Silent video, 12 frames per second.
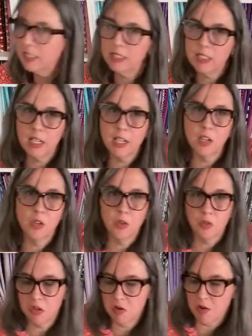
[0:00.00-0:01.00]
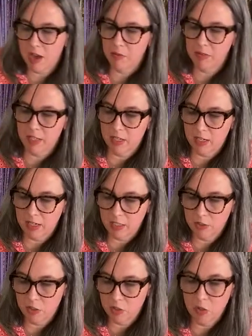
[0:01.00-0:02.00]
stick. Who knew I was gonna
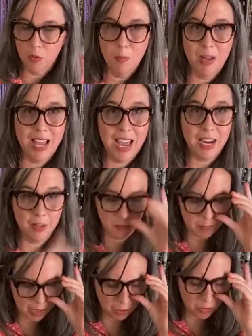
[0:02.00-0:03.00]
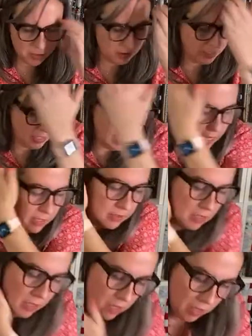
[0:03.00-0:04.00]
need 2, but I had a spare just in case.
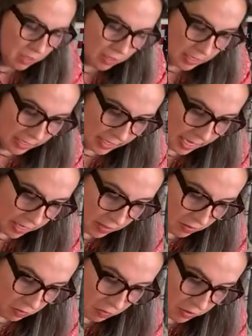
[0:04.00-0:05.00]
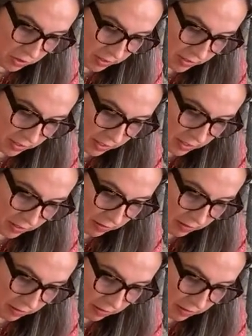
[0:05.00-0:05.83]
And again, we're just gonna